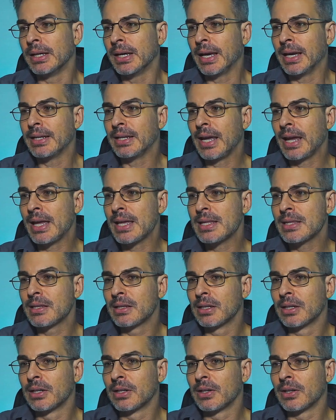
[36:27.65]
And
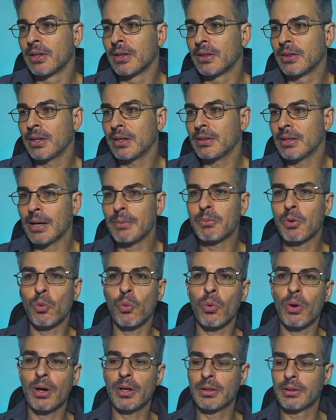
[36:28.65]
the number
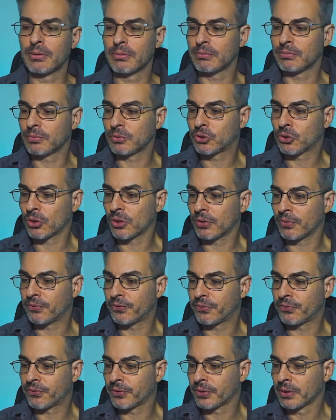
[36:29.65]
one sort of